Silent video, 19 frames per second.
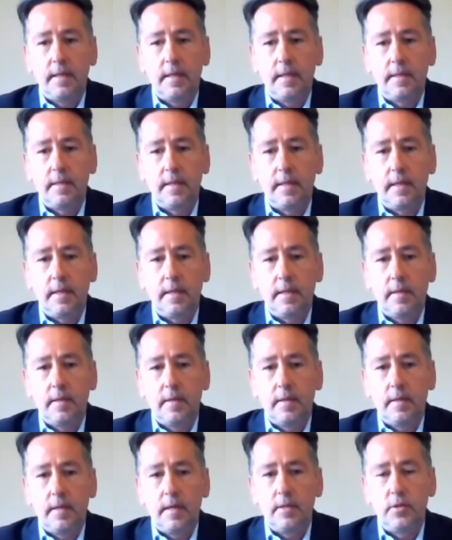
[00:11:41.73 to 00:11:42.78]
and they
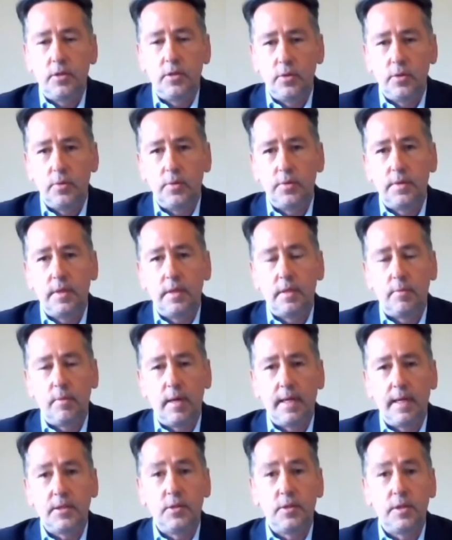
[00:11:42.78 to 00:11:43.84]
ensured that the
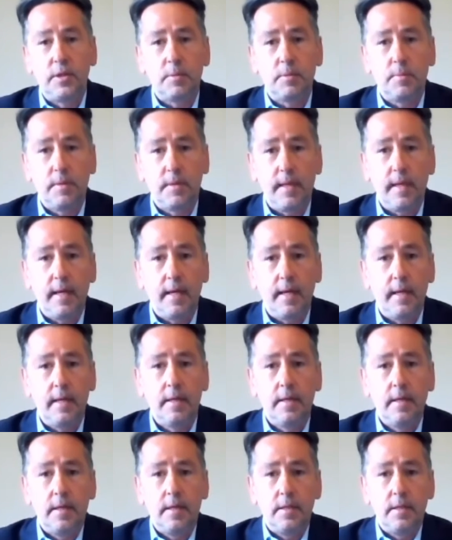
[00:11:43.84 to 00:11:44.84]
relationships were there,